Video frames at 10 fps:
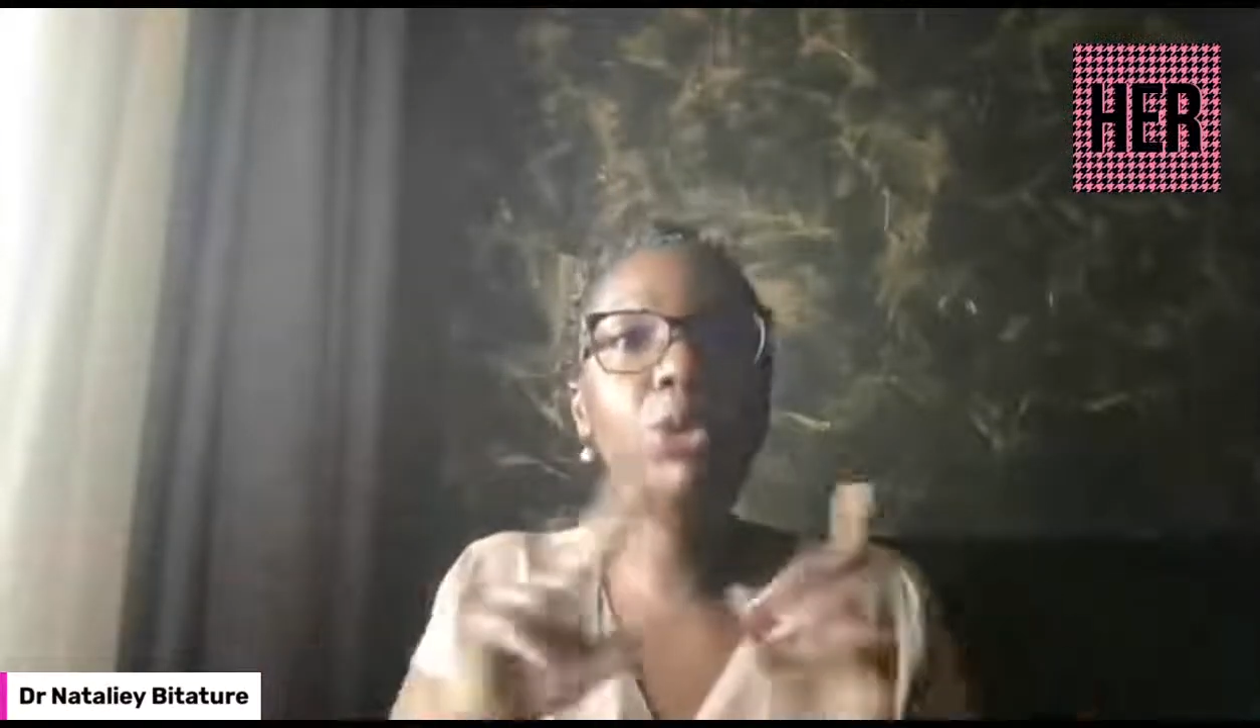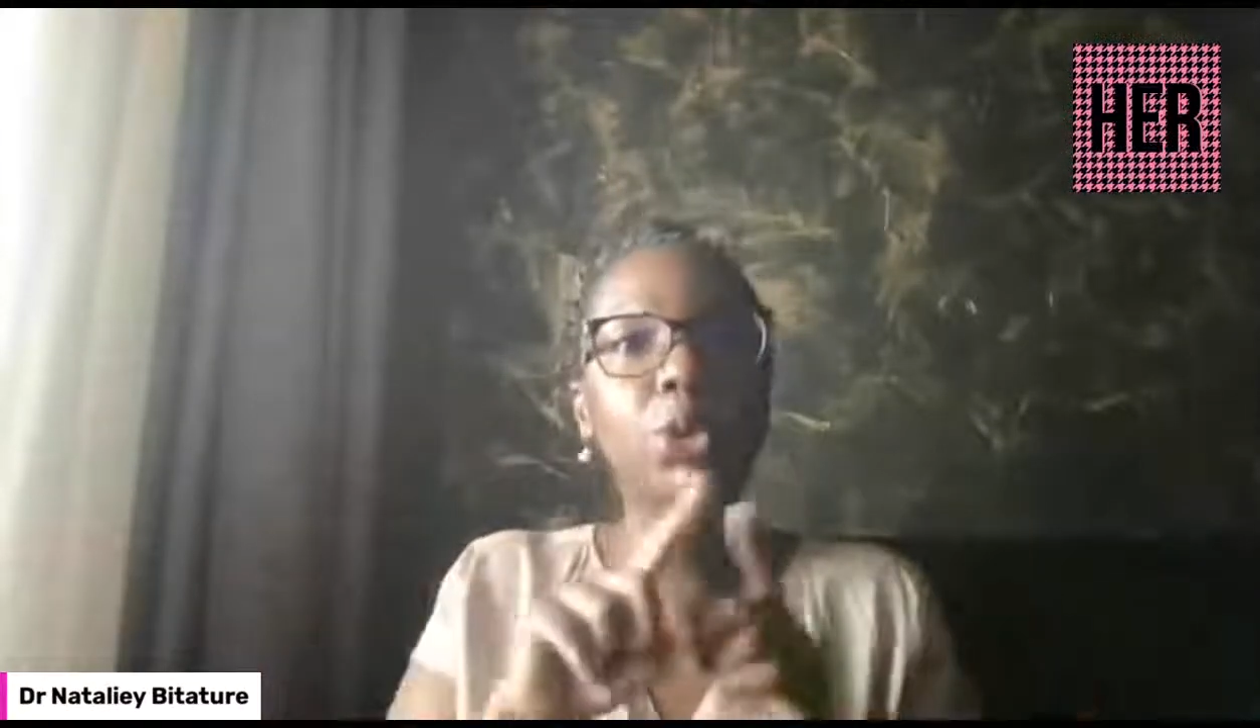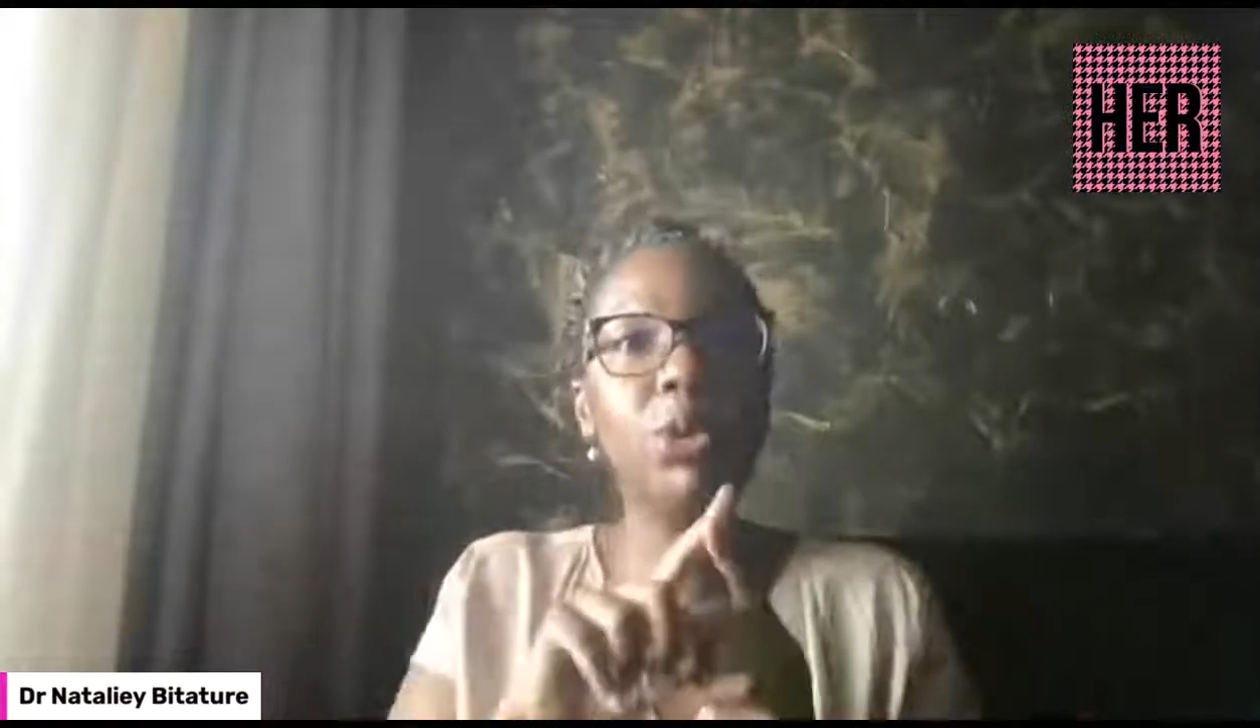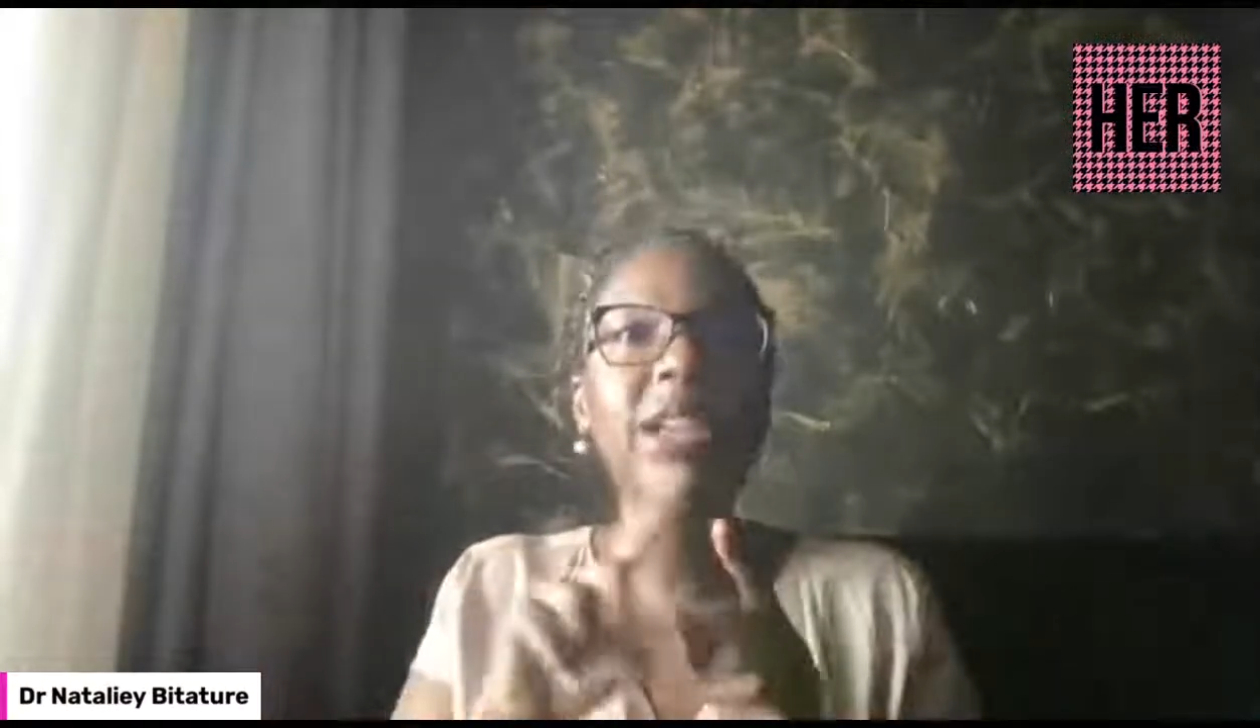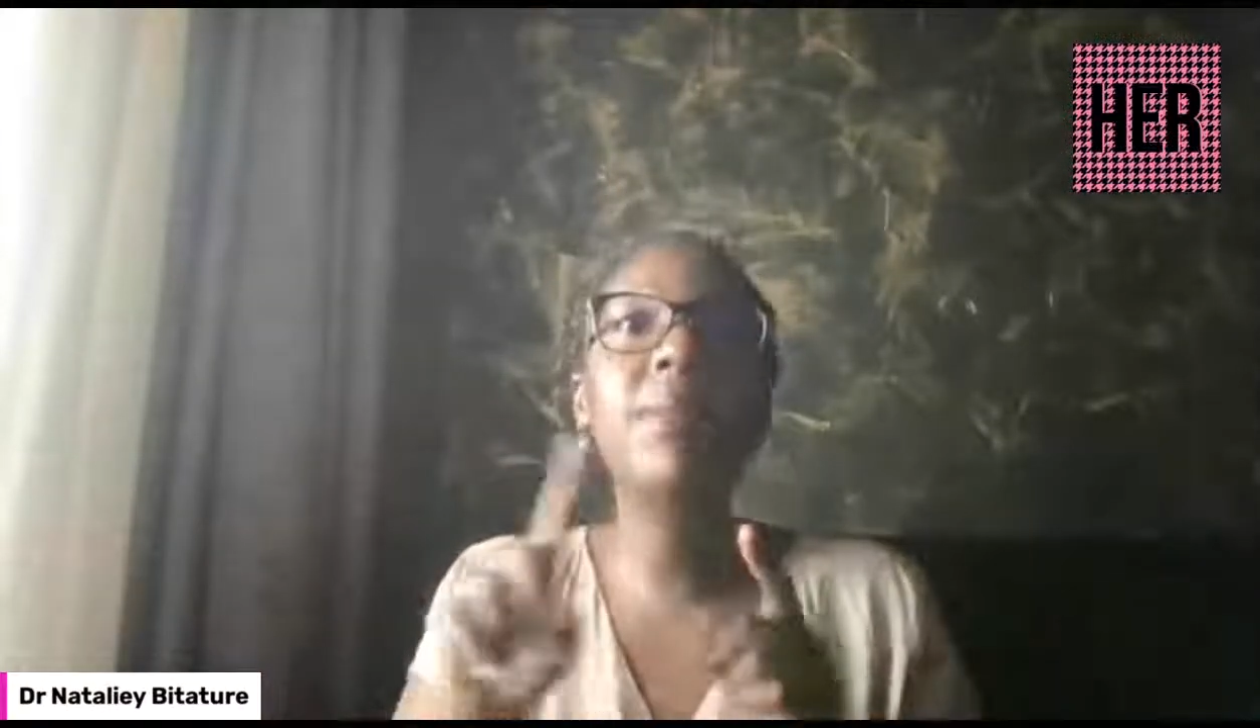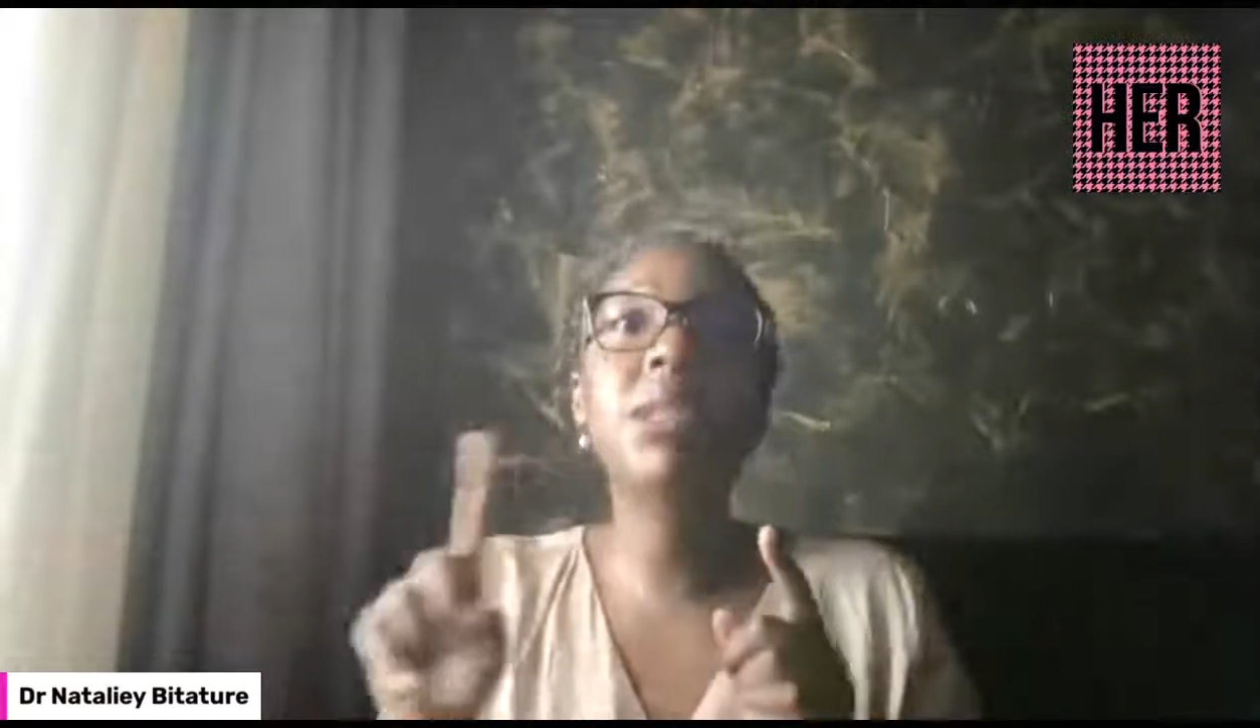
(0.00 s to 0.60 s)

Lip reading: to show time